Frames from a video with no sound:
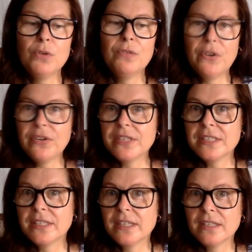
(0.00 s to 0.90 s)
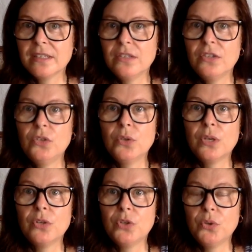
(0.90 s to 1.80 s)
If you're very acidic,
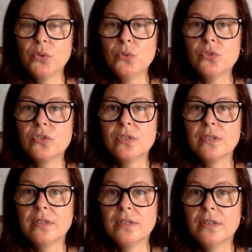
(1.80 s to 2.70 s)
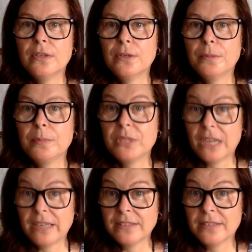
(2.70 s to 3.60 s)
you can use
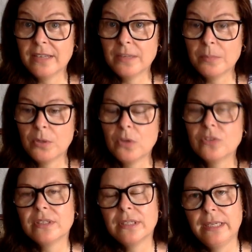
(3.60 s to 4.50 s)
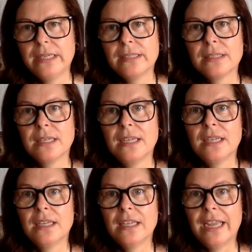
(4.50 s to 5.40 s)
bisglycinate, because it needs
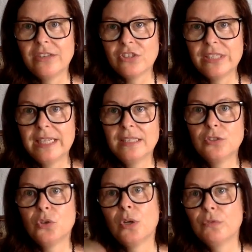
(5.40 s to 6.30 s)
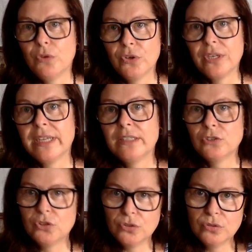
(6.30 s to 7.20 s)
HCl to convert
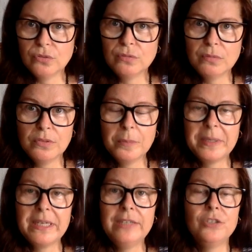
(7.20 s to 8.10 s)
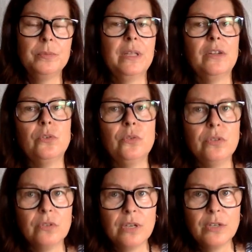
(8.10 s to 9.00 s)
into the magnesium
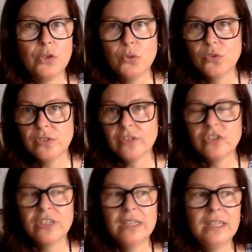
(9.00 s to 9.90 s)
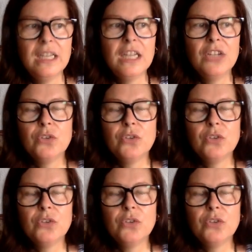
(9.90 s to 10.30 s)
that you can use in the cell.